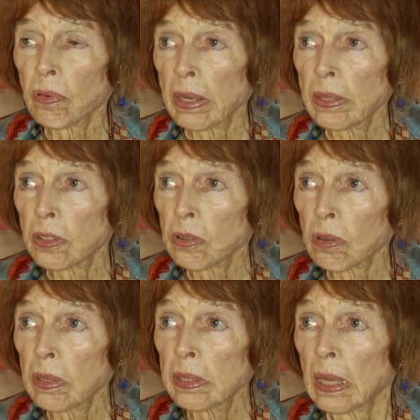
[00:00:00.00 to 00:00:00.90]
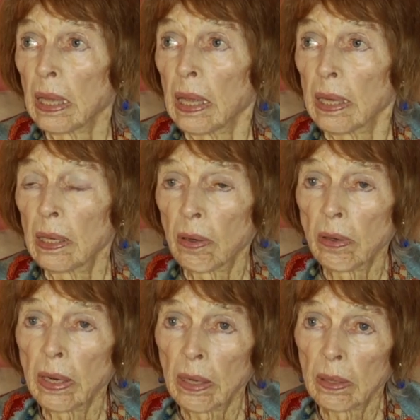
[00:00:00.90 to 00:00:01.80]
write stories. He
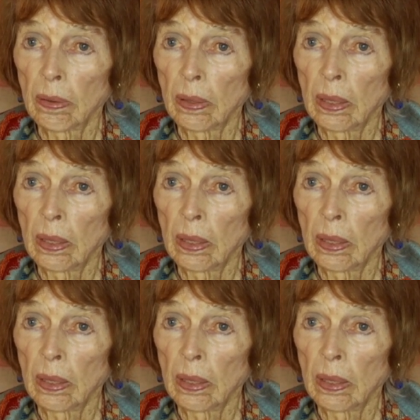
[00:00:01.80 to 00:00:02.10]
learned how to